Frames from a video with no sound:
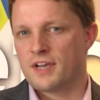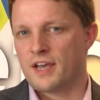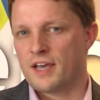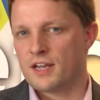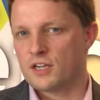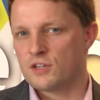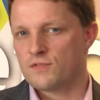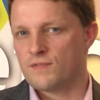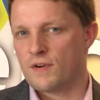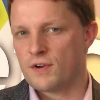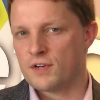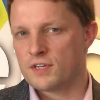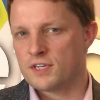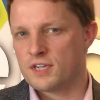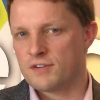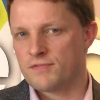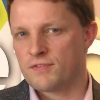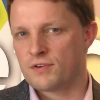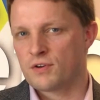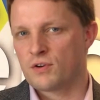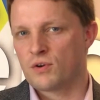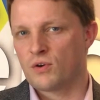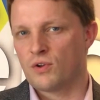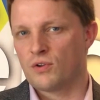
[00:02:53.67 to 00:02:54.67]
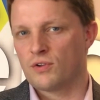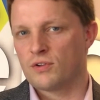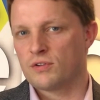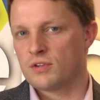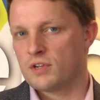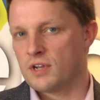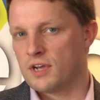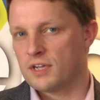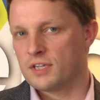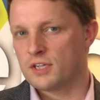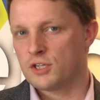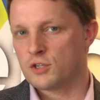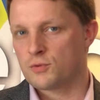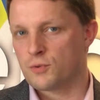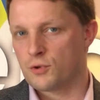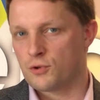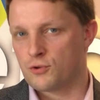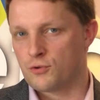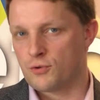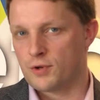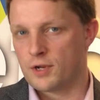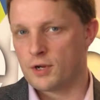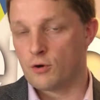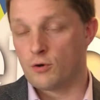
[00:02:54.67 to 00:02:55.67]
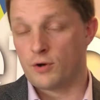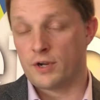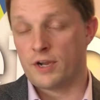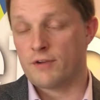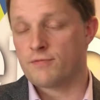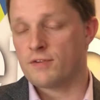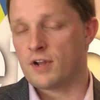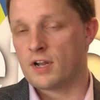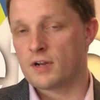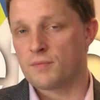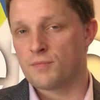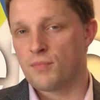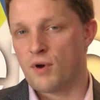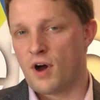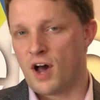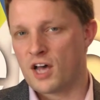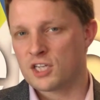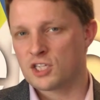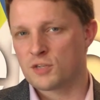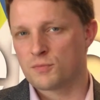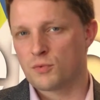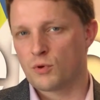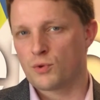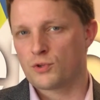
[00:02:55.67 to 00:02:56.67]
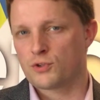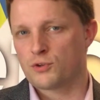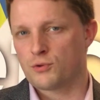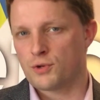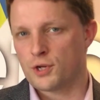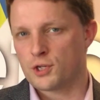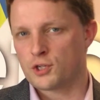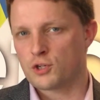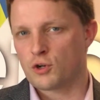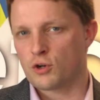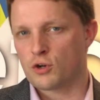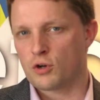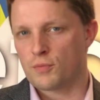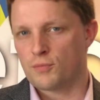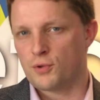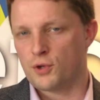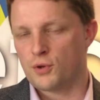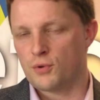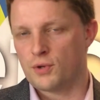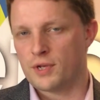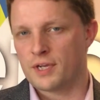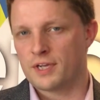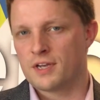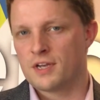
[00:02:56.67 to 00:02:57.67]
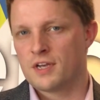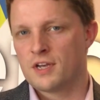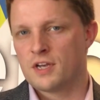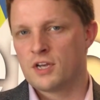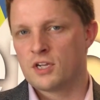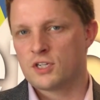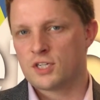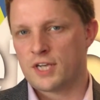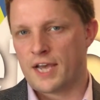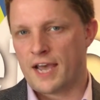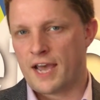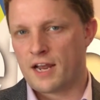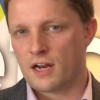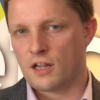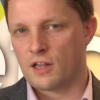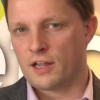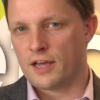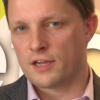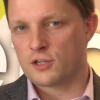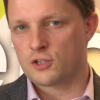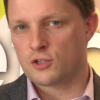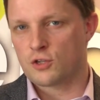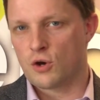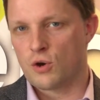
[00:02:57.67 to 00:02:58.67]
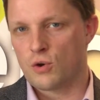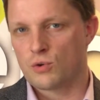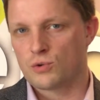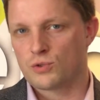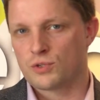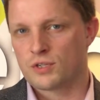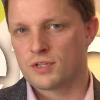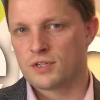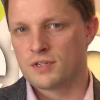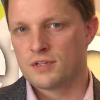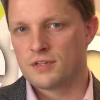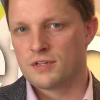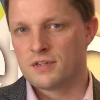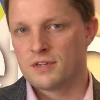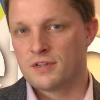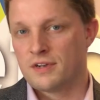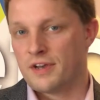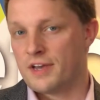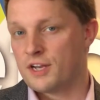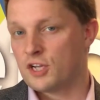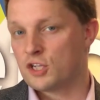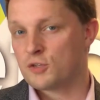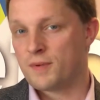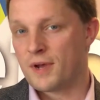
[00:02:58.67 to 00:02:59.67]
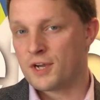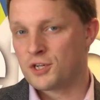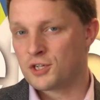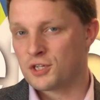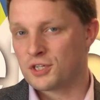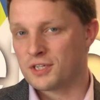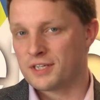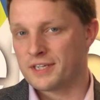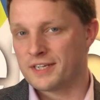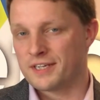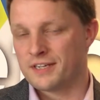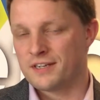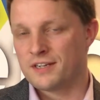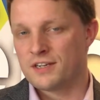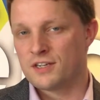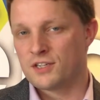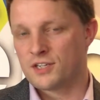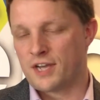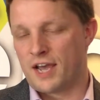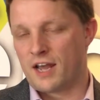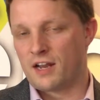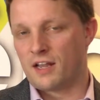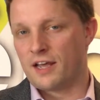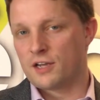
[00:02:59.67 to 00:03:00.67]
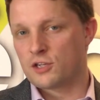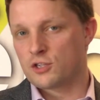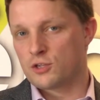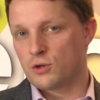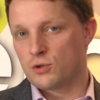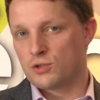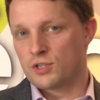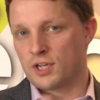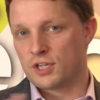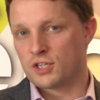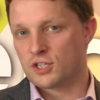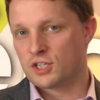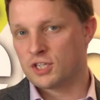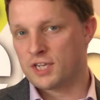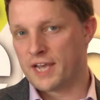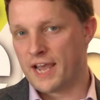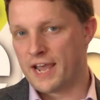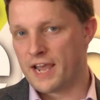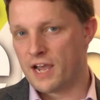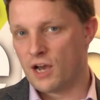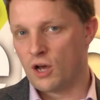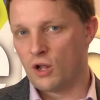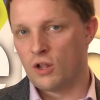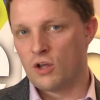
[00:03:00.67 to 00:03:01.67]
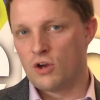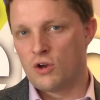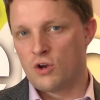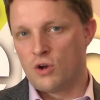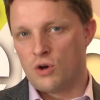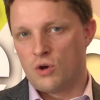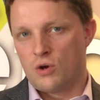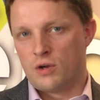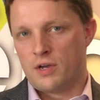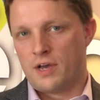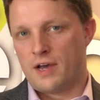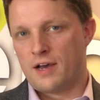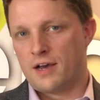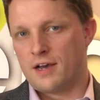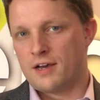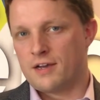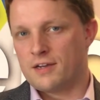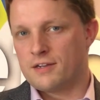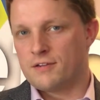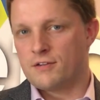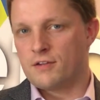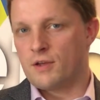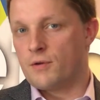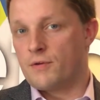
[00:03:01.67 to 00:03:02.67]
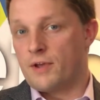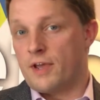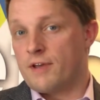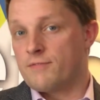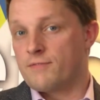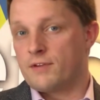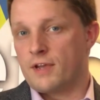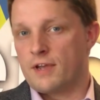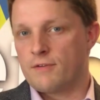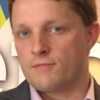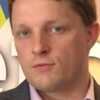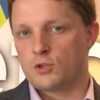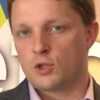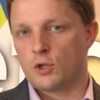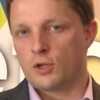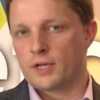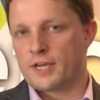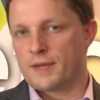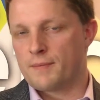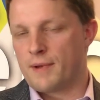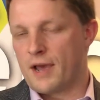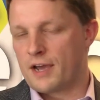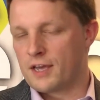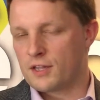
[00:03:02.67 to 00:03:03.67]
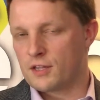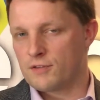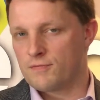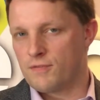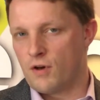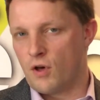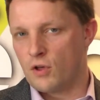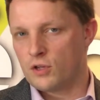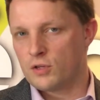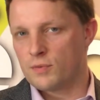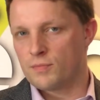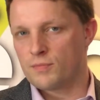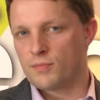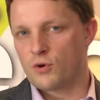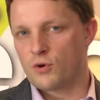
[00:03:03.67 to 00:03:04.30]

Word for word: And it's very difficult, at least with or if not impossible, with traditional computing to analyze those, and especially to analyze those at scale, uh, if, if, to look back at the volume